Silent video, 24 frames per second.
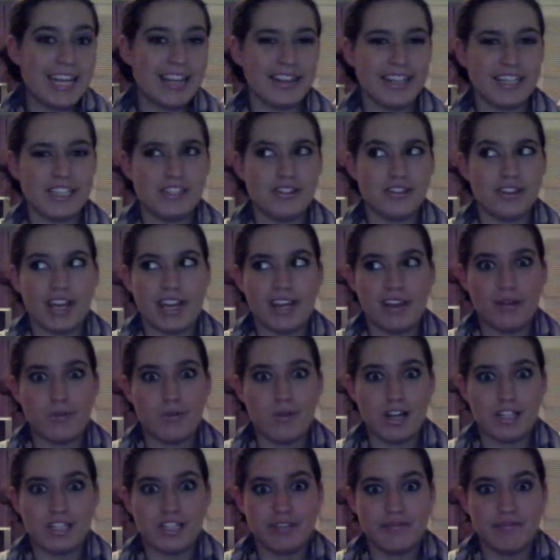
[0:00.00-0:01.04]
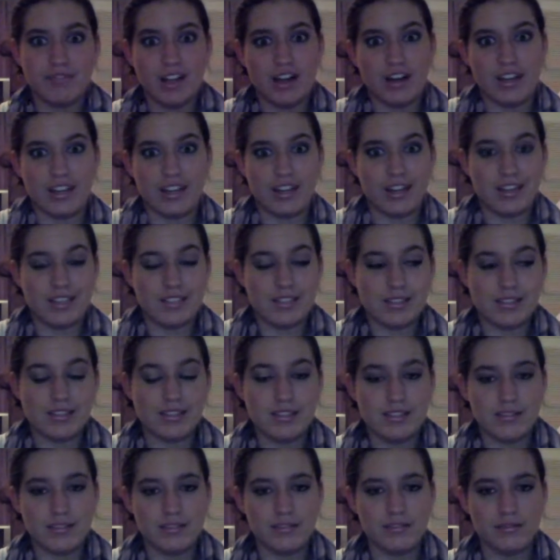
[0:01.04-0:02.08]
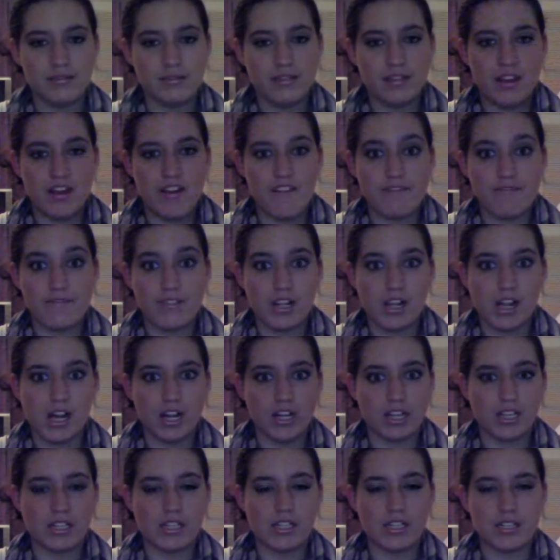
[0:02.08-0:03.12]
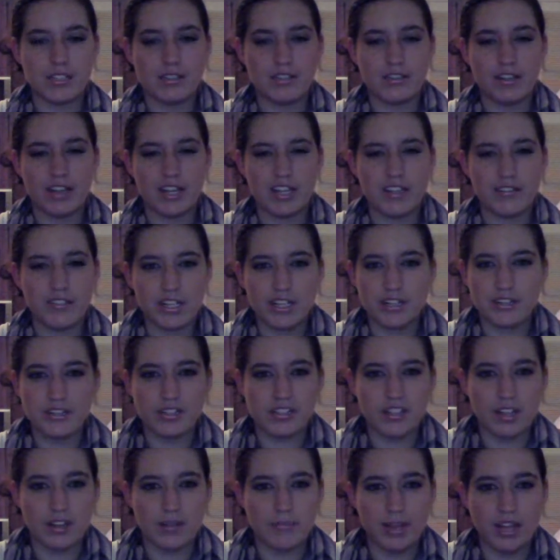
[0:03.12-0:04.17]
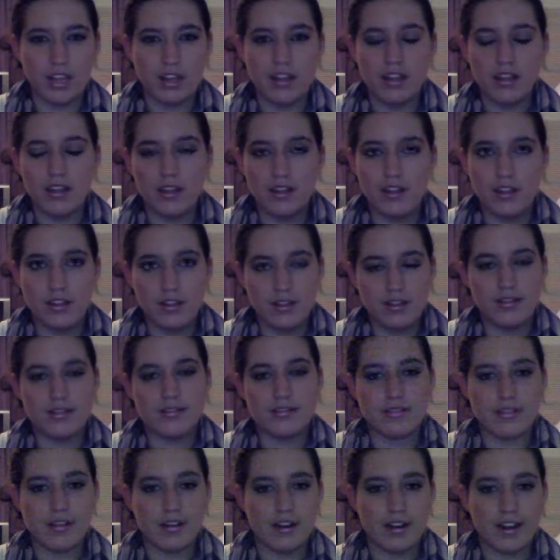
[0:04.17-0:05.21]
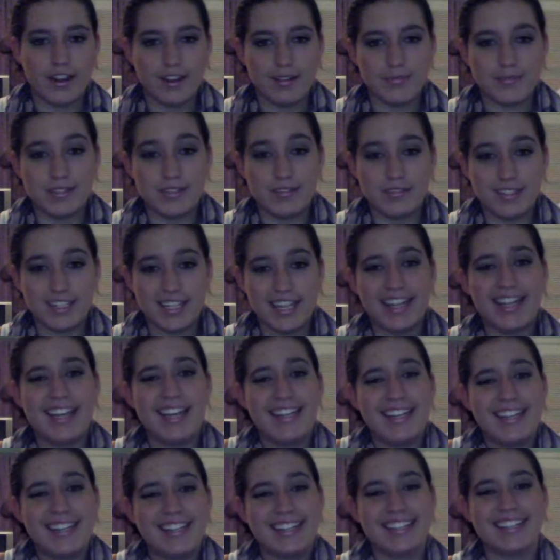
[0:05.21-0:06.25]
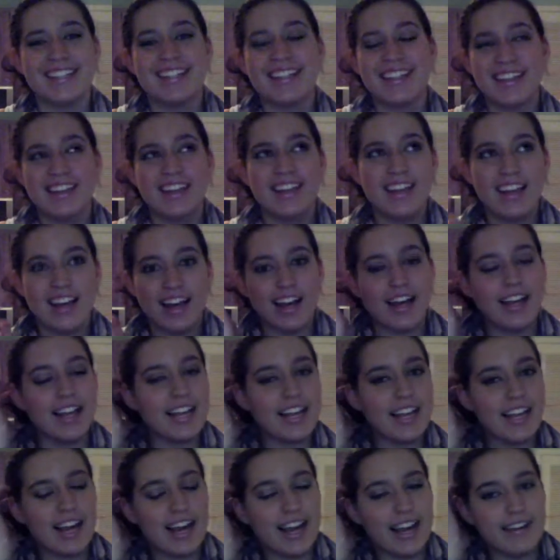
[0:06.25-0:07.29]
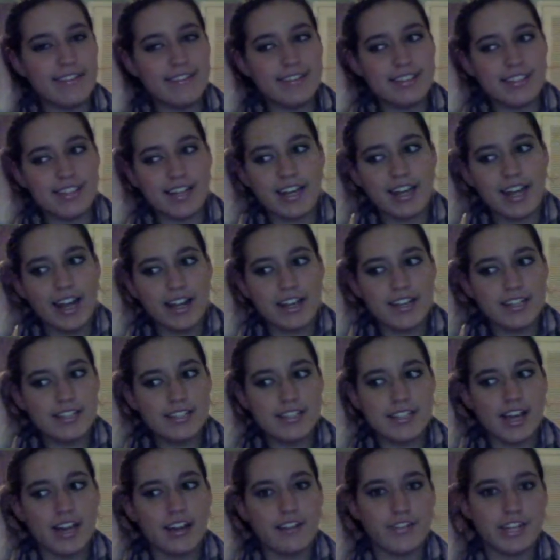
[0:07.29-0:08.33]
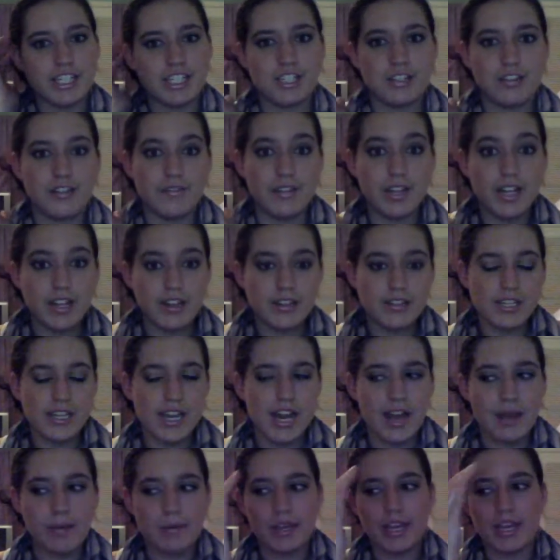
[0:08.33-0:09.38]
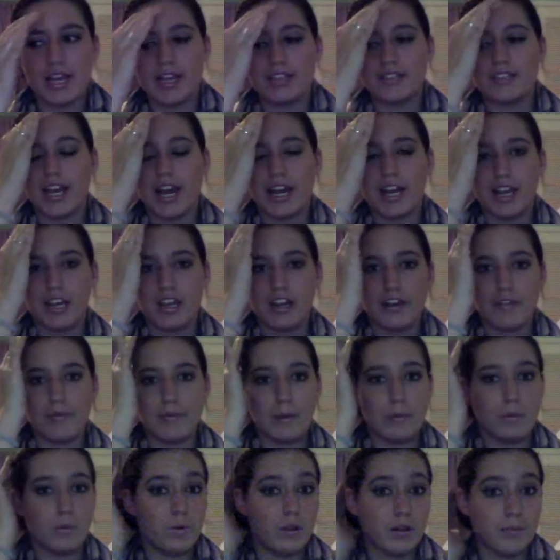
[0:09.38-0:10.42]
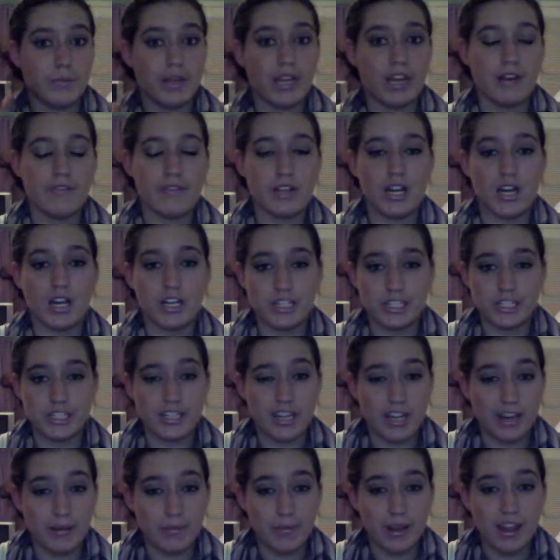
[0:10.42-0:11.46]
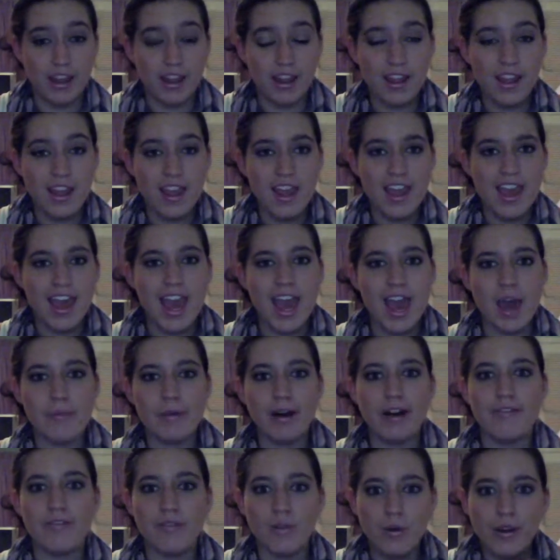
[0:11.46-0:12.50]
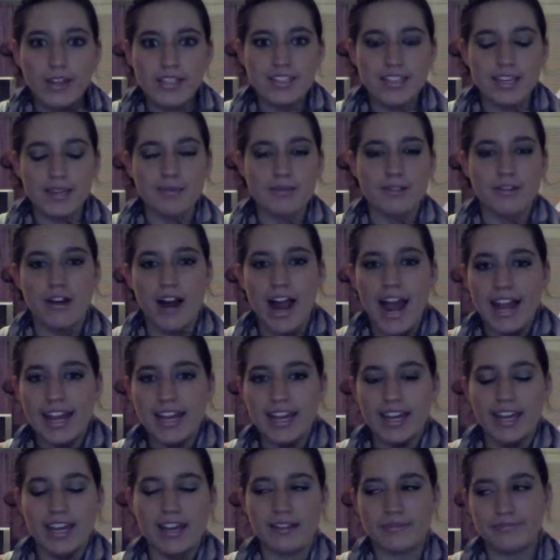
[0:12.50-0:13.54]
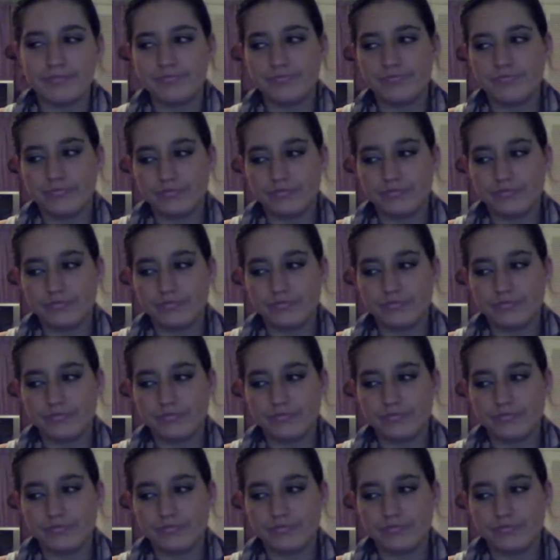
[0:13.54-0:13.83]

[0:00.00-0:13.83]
Unless you like watching vlogginess. You can't even understand me. Sorry, I'm so sick. I was like, I couldn't decide if I should do a video today because I didn't know if people would be able to understand me. And my voice keeps cracking.